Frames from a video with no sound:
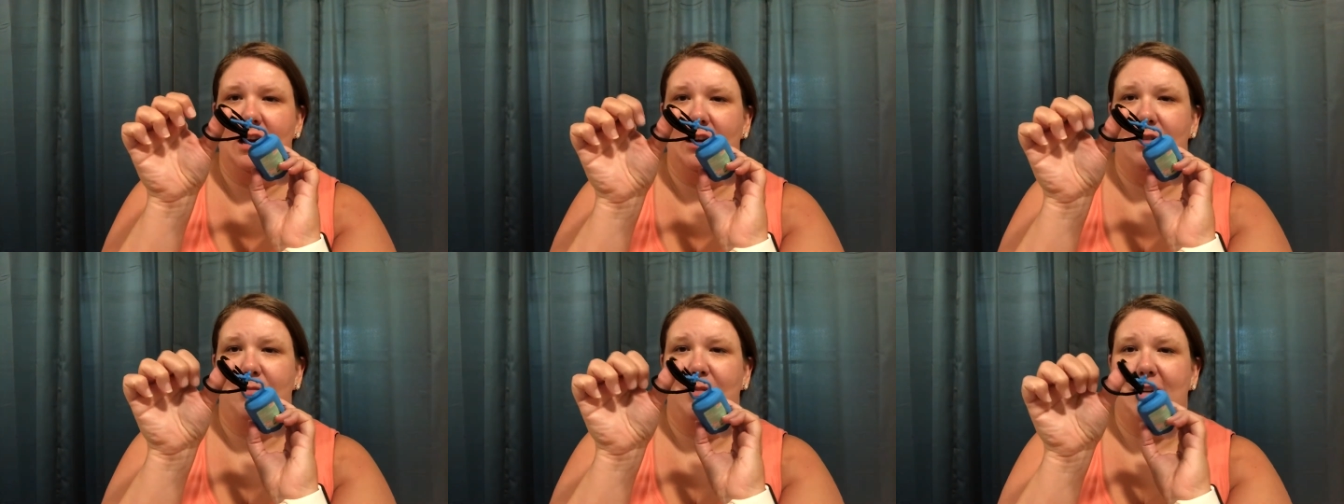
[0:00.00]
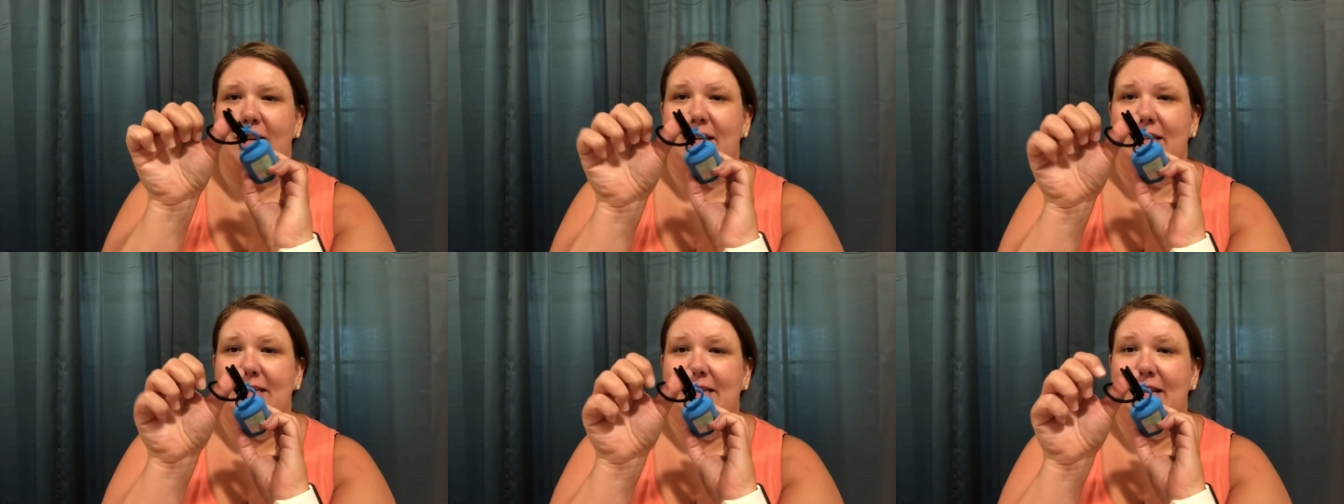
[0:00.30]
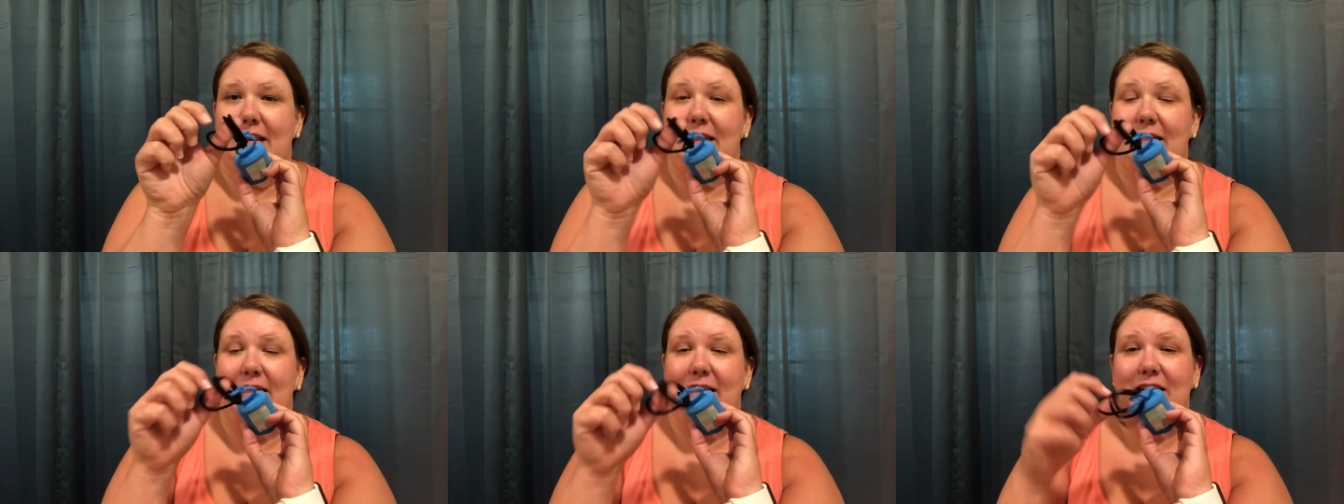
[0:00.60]
because
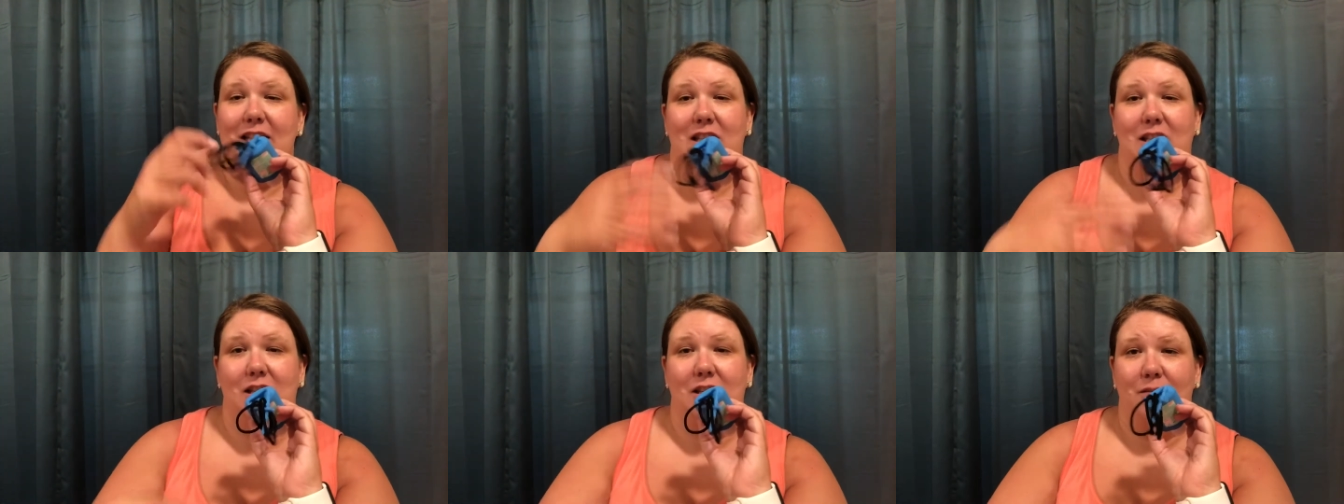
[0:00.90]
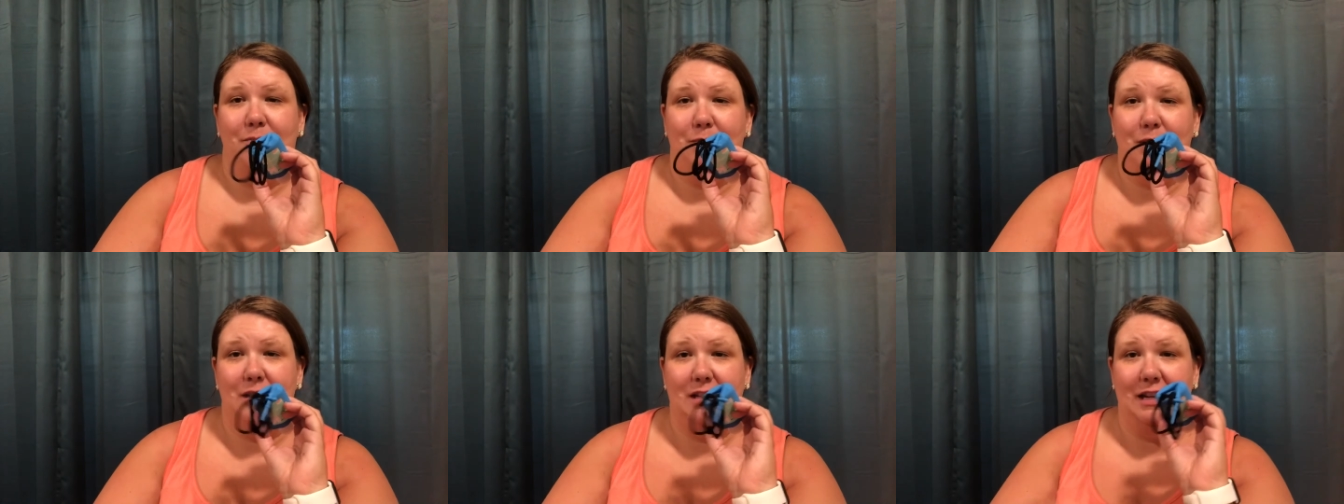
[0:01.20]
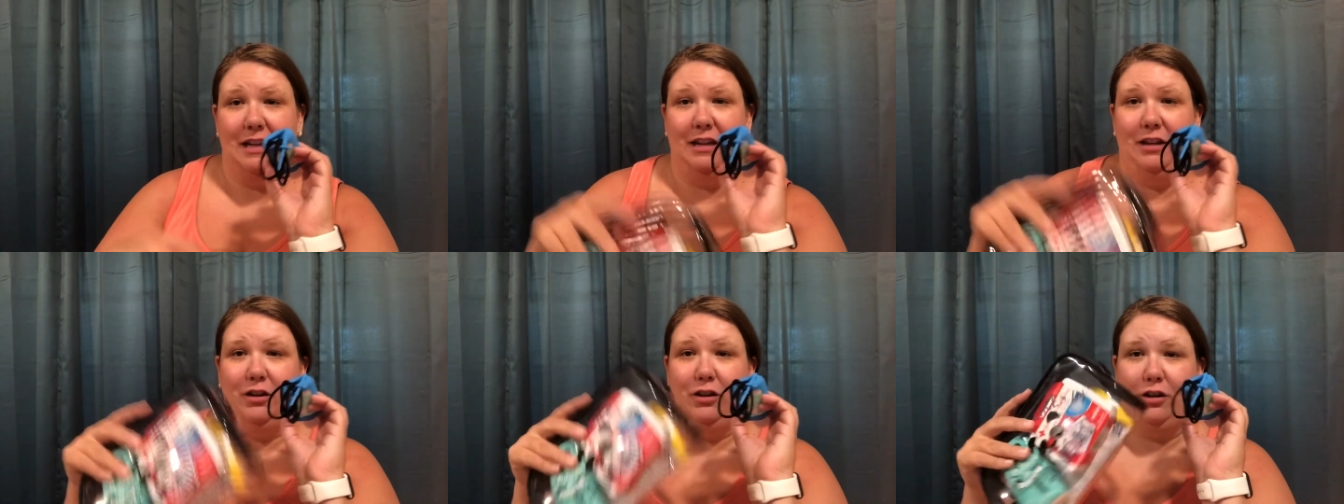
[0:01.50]
in this
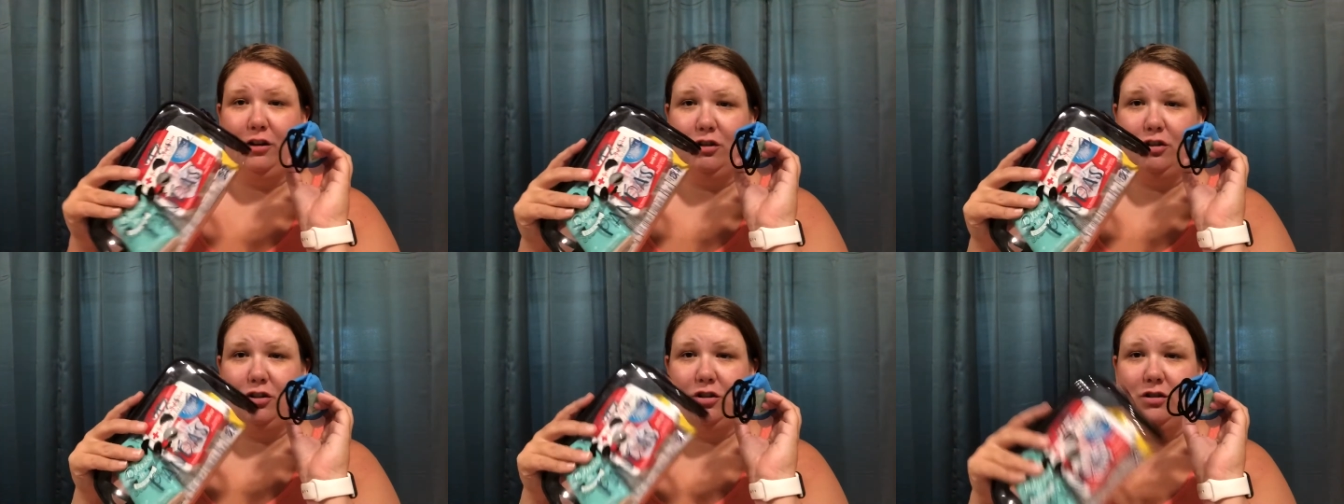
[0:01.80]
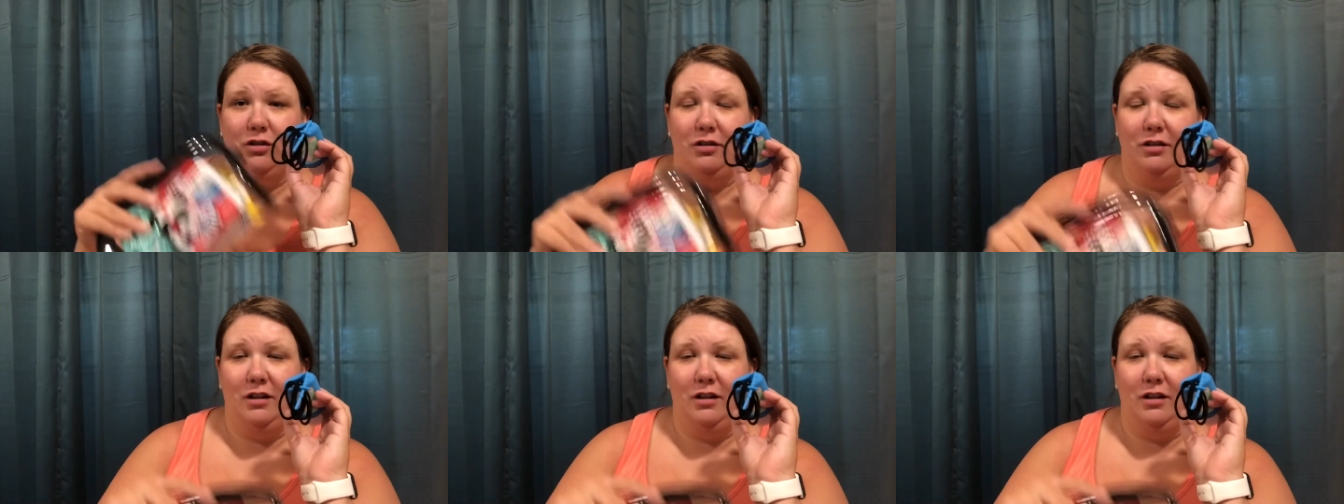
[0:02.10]
particular